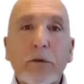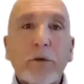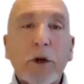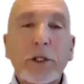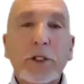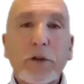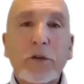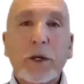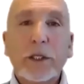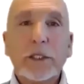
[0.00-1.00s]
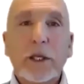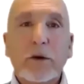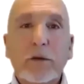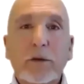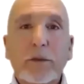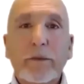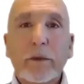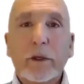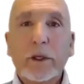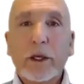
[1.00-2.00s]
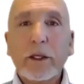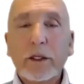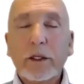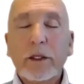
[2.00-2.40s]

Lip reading: version of myself. Okay?